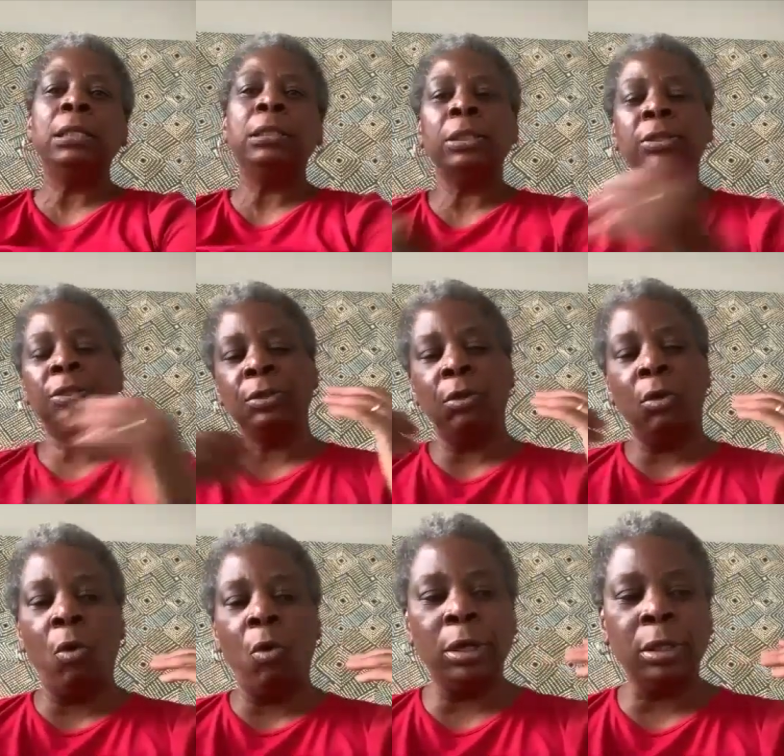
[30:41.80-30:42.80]
this
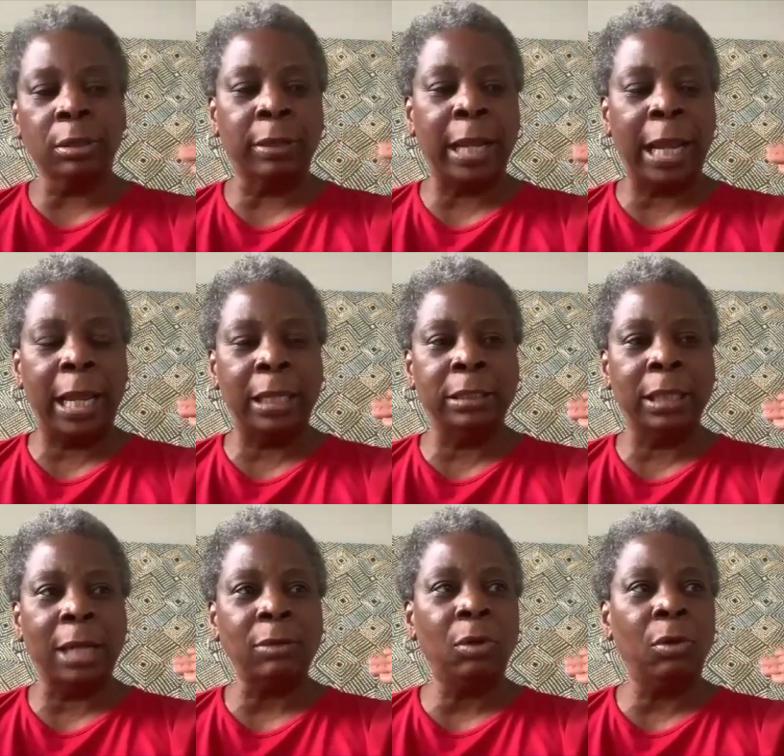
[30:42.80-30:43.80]
order and
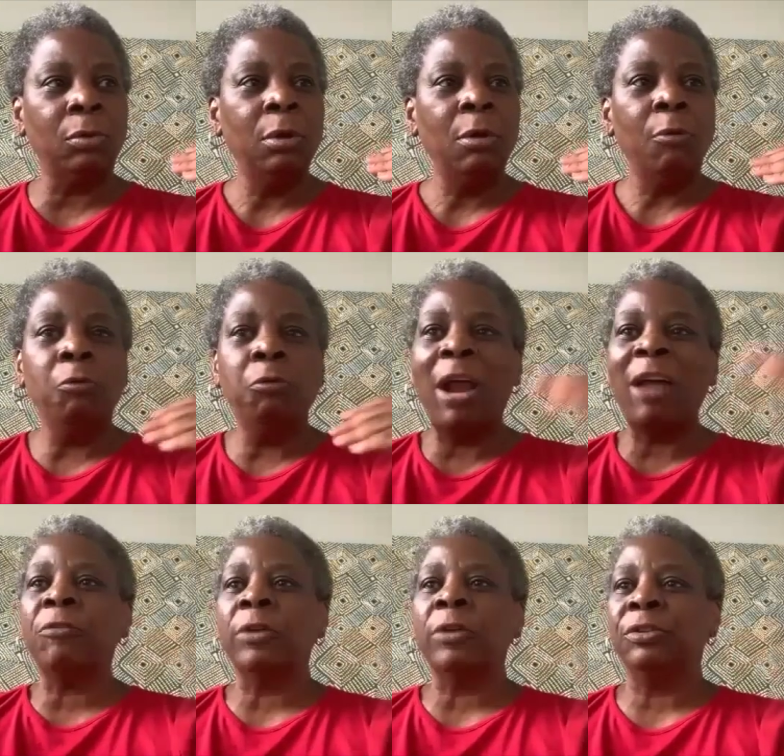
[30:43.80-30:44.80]
I don't know,
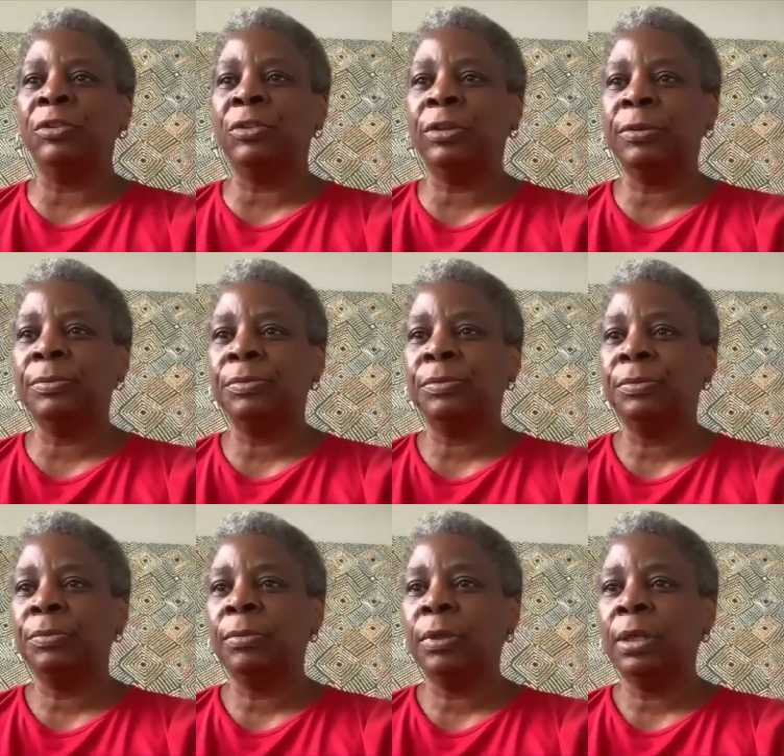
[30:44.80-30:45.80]
reverence
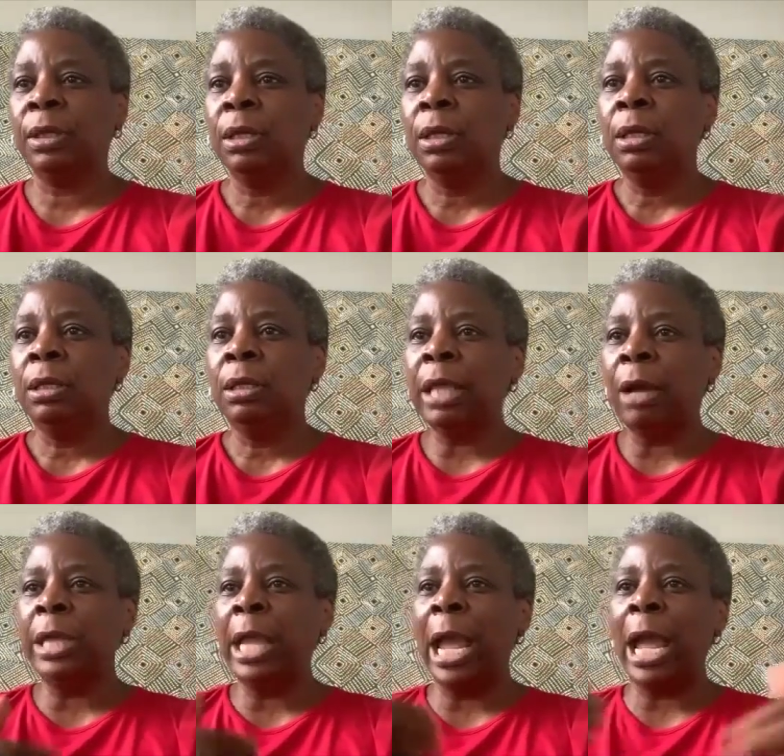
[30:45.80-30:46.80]
that
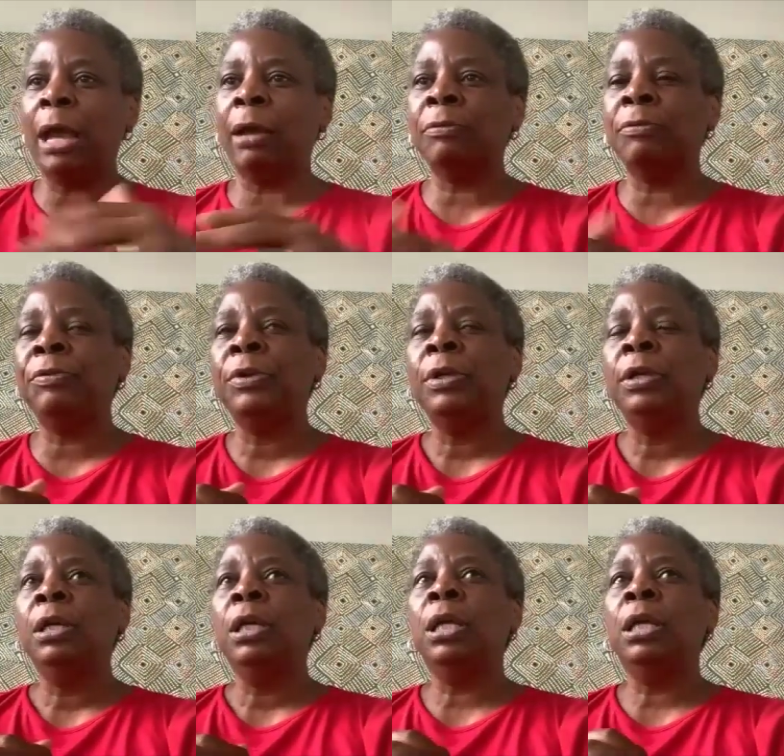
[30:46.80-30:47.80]
we have
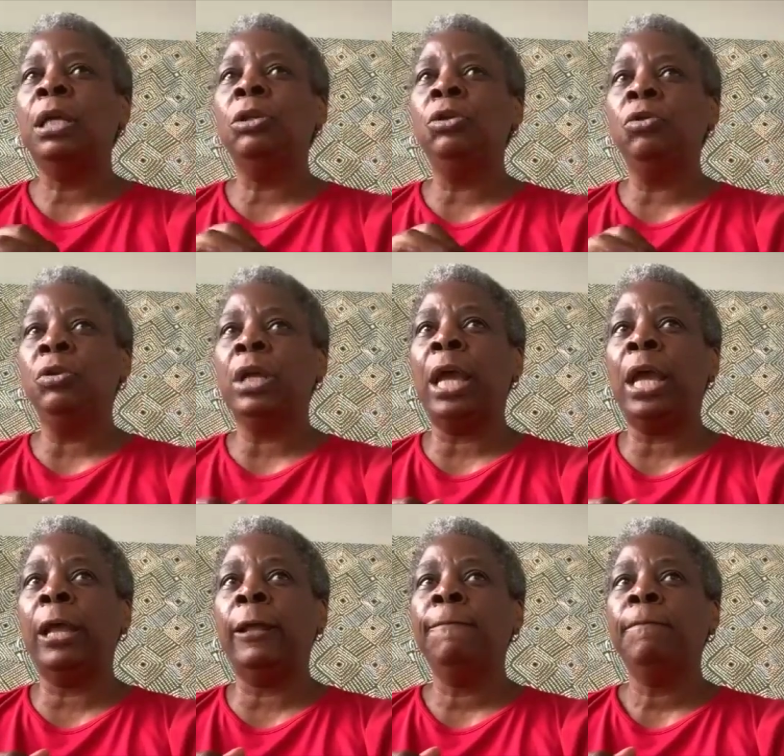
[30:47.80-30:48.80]
in the
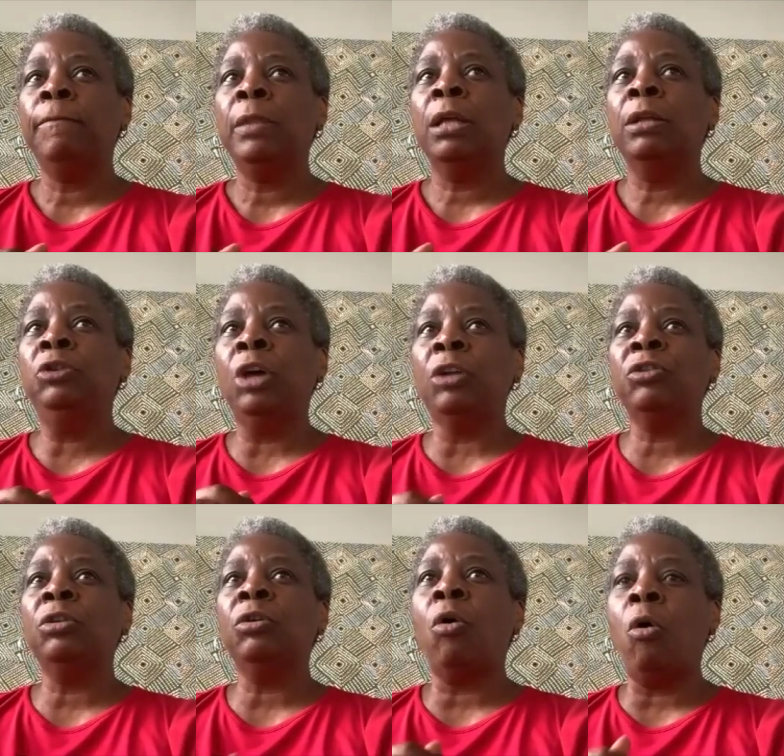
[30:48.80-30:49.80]
UK
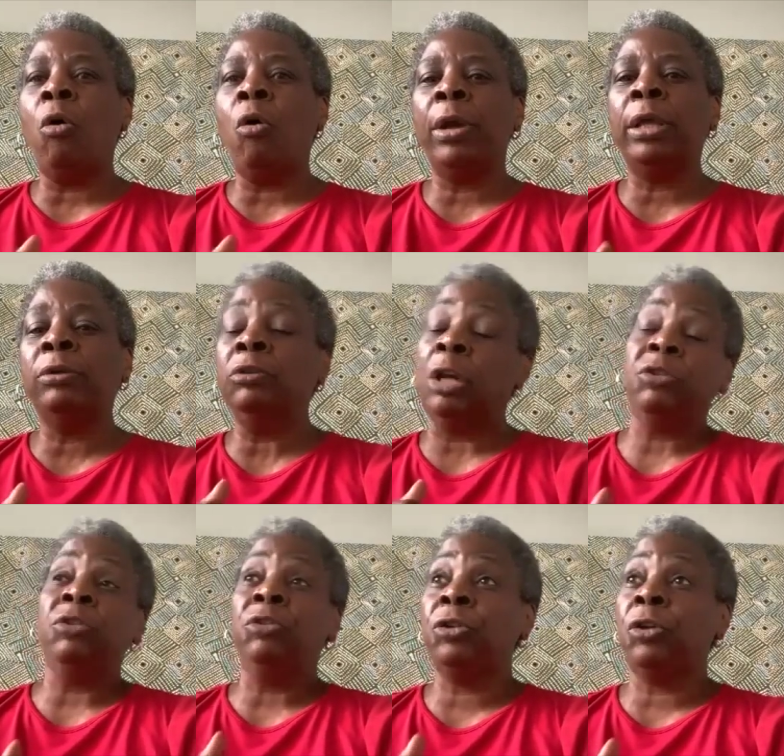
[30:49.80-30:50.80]

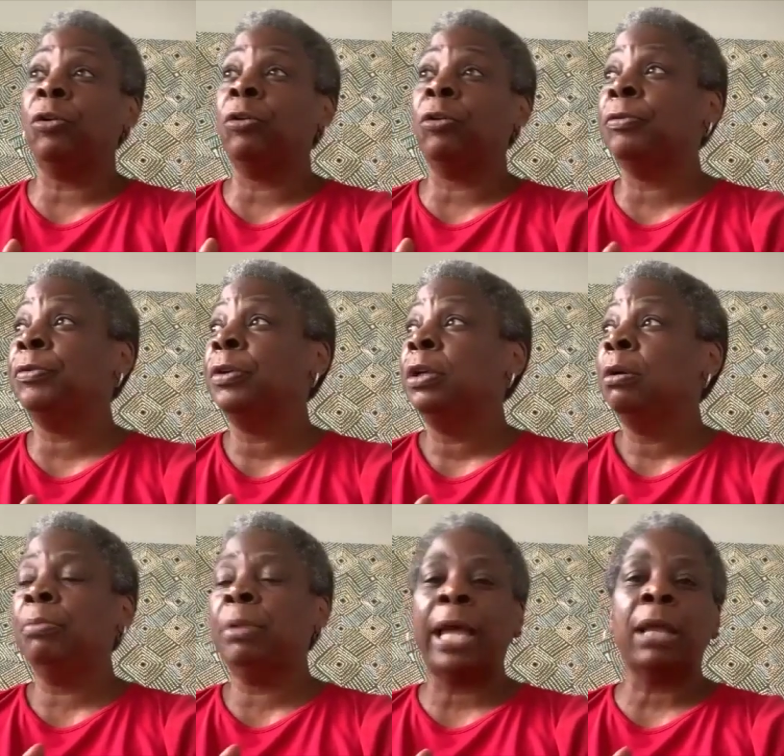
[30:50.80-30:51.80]
doesn't serve
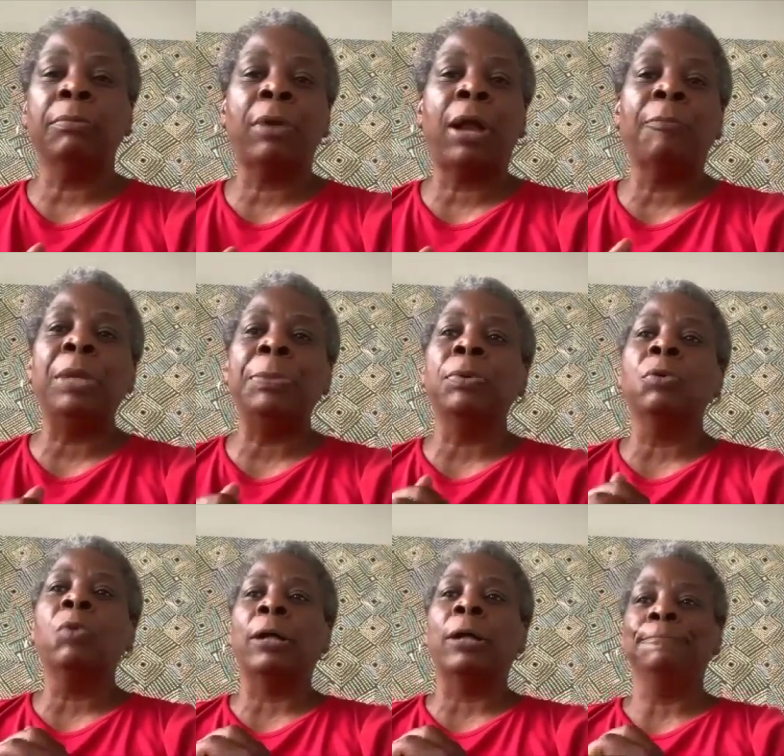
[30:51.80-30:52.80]
Black and brown people
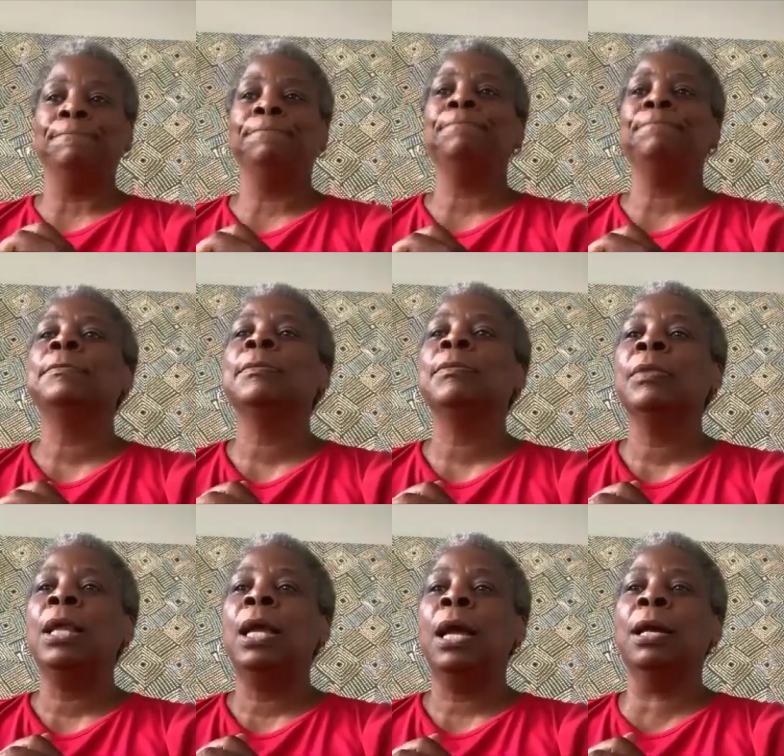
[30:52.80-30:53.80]
well.
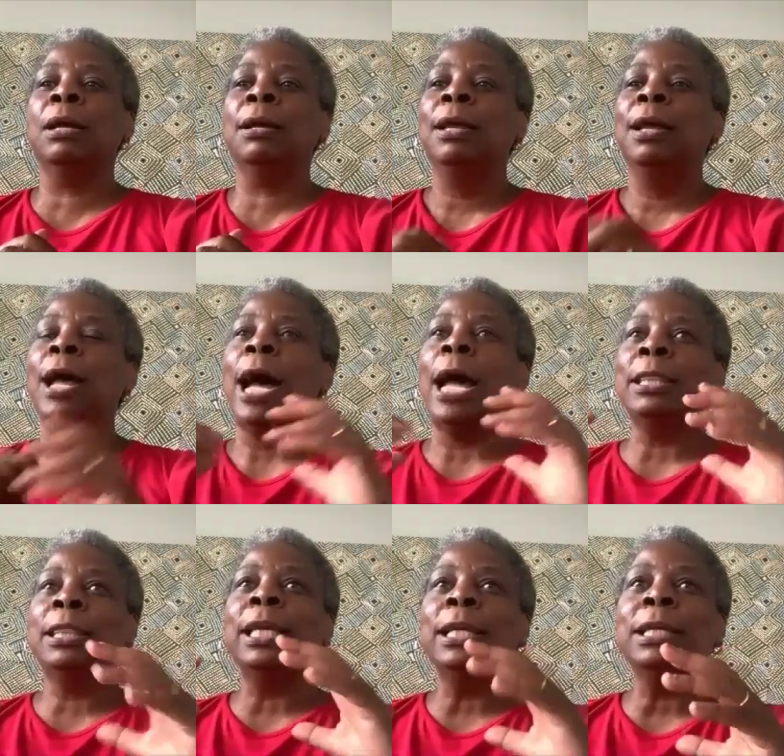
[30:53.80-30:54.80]
Yeah. I
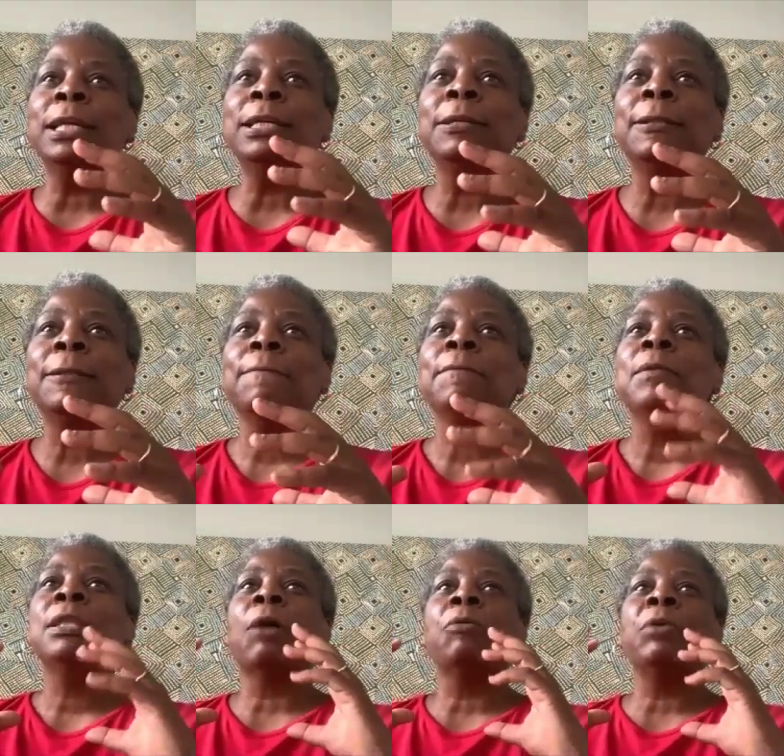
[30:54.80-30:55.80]
think that